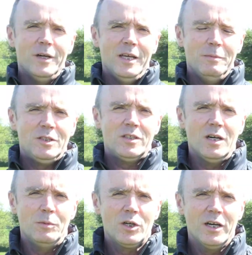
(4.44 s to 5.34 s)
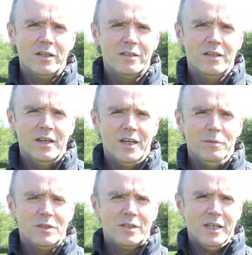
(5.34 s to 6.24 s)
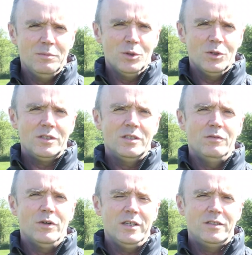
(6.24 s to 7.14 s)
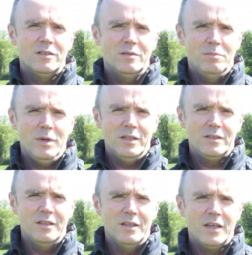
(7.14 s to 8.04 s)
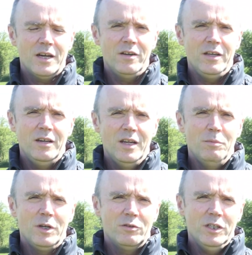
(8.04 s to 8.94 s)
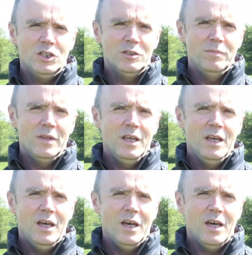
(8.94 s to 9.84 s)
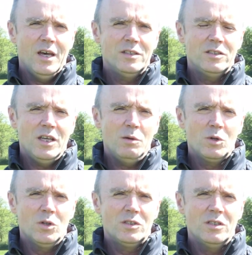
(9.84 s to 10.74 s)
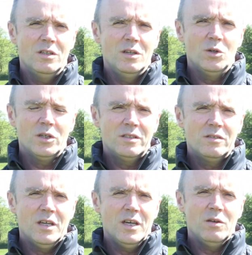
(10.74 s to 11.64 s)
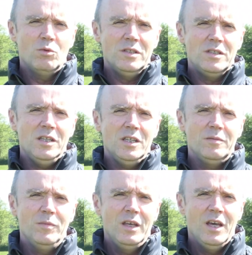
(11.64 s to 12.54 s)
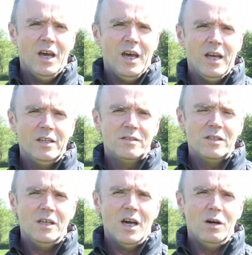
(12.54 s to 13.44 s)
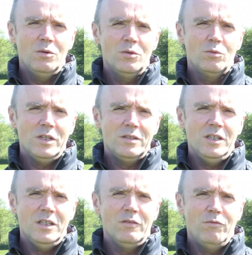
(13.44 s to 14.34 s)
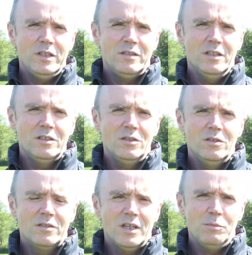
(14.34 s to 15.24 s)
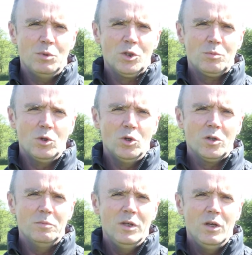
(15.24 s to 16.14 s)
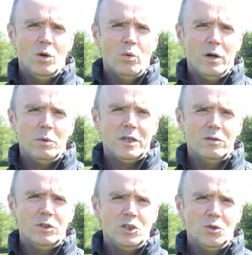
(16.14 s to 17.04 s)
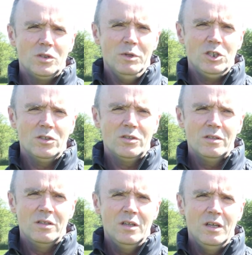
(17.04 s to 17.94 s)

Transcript: My name is Tom O'Connor and I'm the signpost advisor based in the Kerry, Limerick region. Today we're going to look at reseeding and see how reseeding fits into the signpost programme where we can reduce emissions.